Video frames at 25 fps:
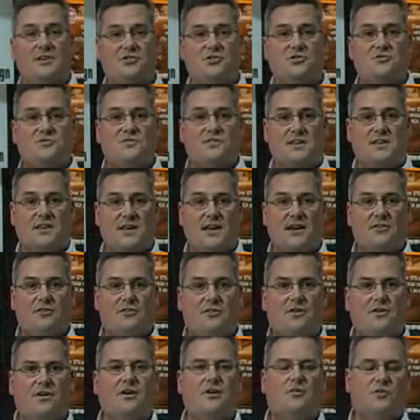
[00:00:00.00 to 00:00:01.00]
issues
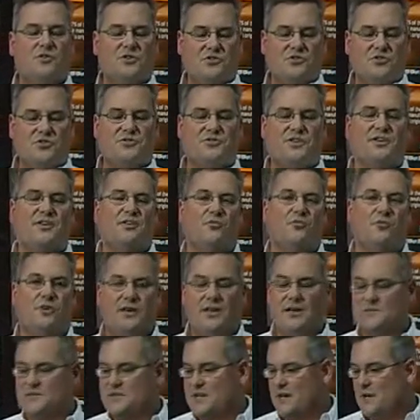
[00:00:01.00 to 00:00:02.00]
together was using an
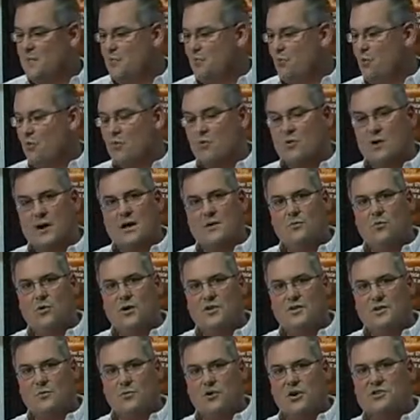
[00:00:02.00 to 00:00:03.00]
Iridium-type program
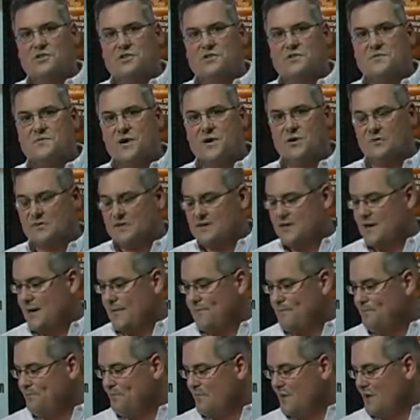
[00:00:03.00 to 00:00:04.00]
with a precious metal
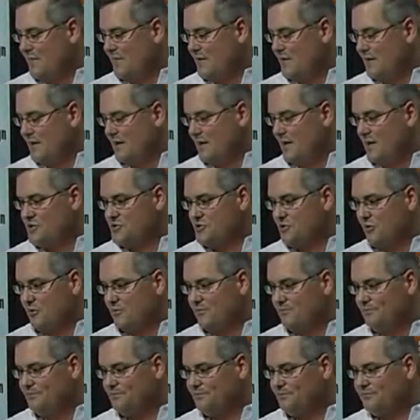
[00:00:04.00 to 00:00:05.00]
tip of the
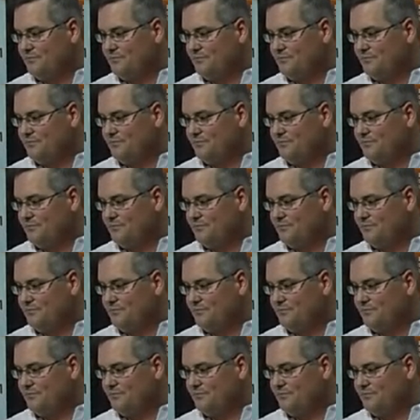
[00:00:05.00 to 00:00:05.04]
electrode.